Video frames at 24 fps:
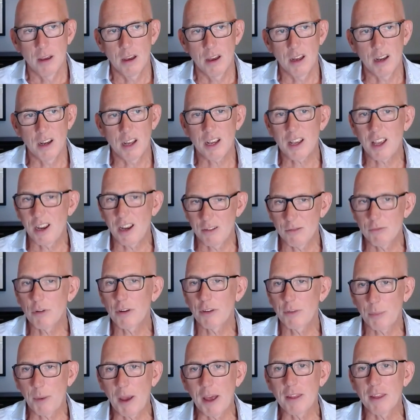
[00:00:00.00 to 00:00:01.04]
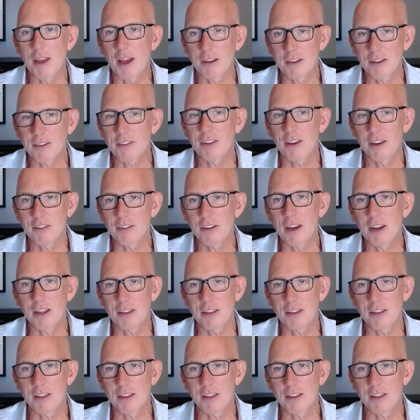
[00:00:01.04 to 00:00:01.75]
And I kind of respect that decision.